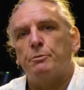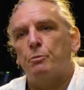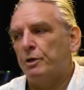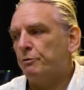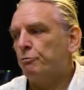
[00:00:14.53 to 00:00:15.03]

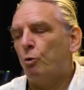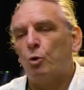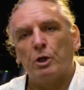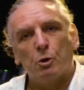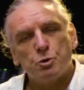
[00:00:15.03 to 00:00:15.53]
with
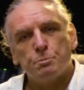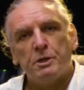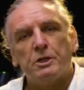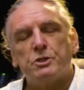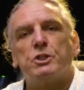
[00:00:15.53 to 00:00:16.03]
four low
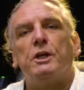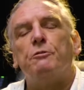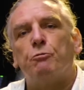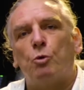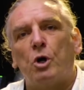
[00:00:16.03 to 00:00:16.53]
speakers
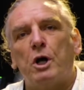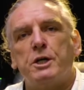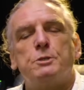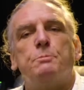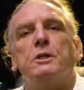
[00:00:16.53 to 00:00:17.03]
and four
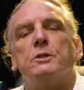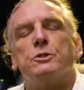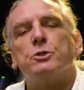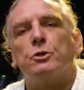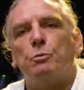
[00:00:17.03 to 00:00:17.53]
high
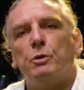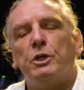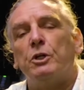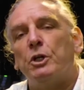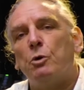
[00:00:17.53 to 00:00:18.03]
speakers so that we
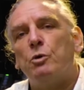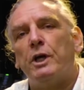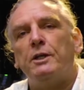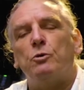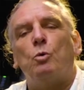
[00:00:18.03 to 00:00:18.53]
can locate